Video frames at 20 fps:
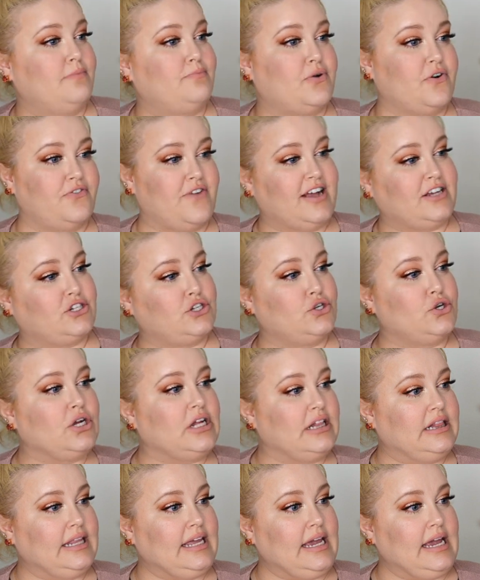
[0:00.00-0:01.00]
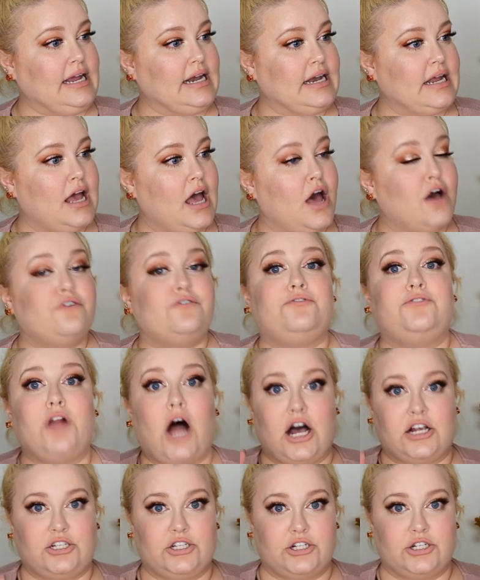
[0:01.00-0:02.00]
Professional Clean
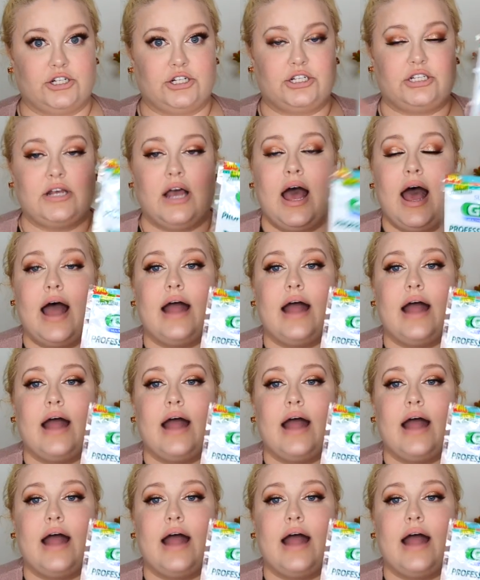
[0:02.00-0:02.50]
Flossers.